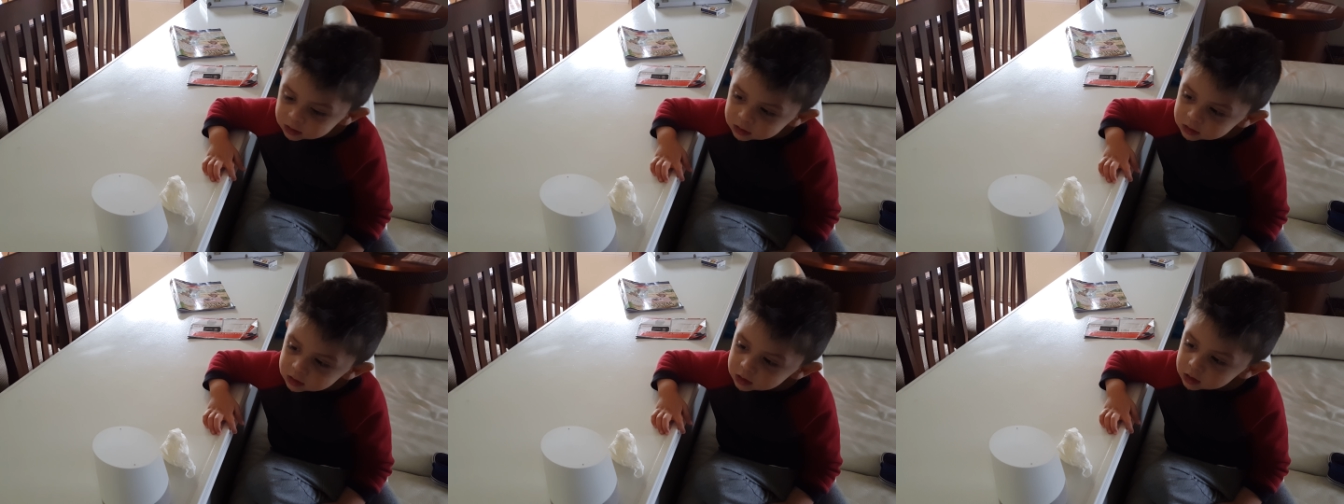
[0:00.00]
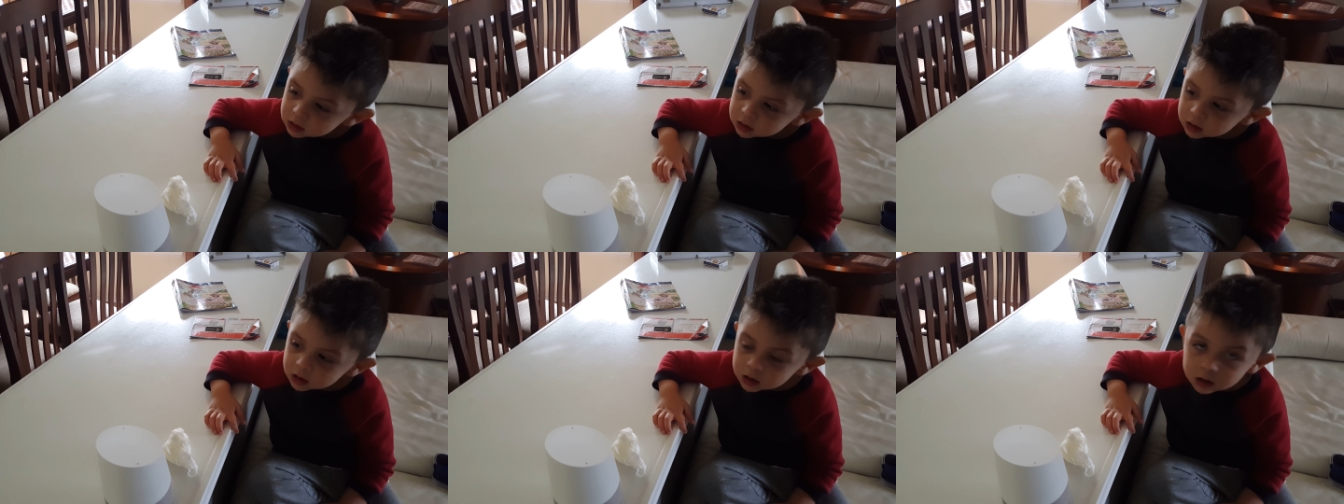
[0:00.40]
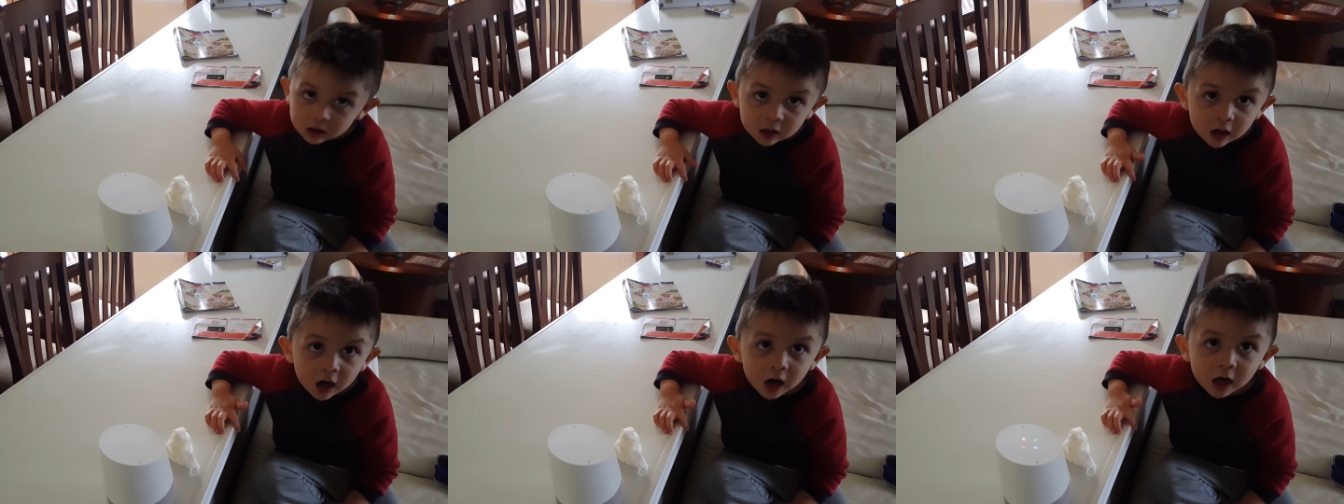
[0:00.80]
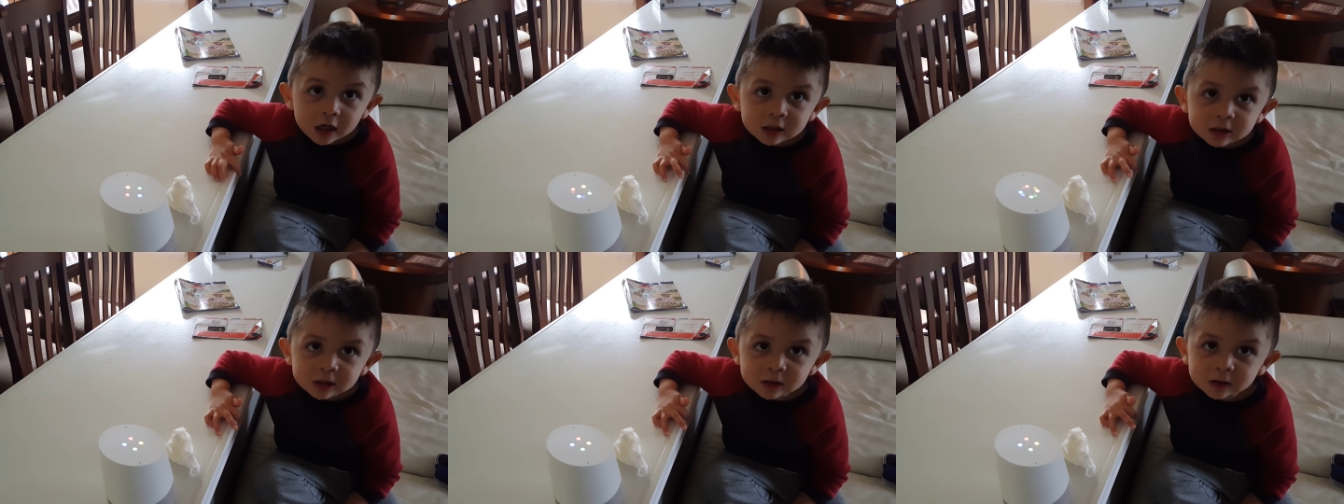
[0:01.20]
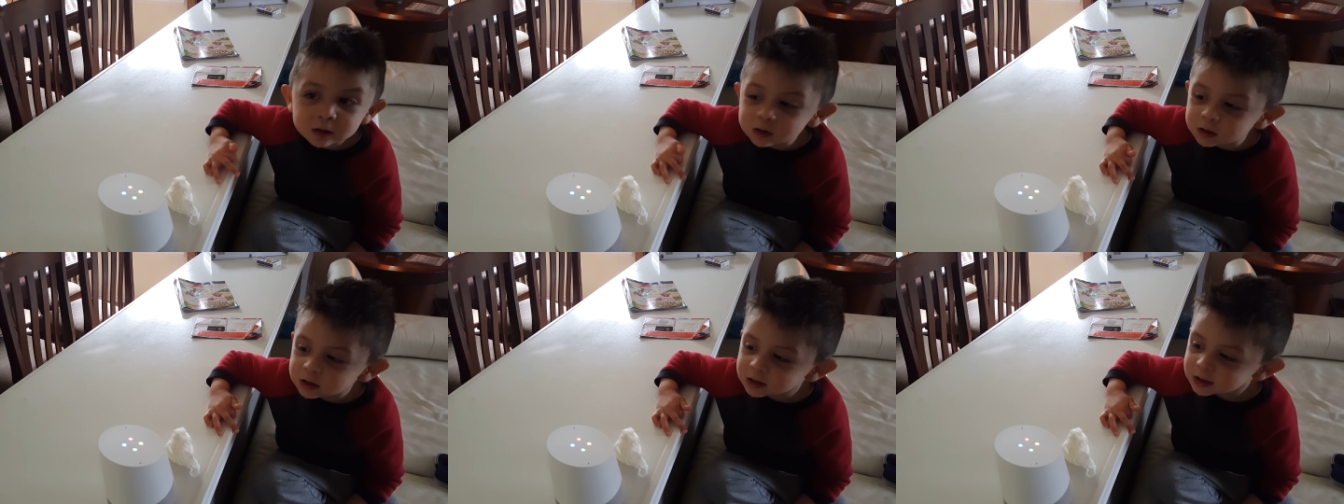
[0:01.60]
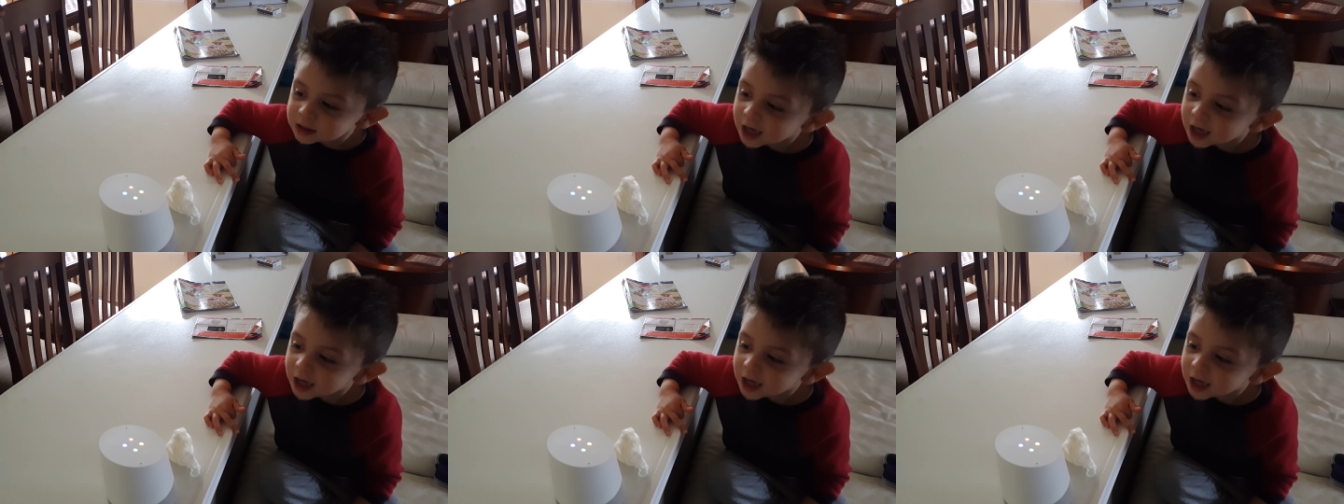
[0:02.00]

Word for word: Say hey Google. Hey Google.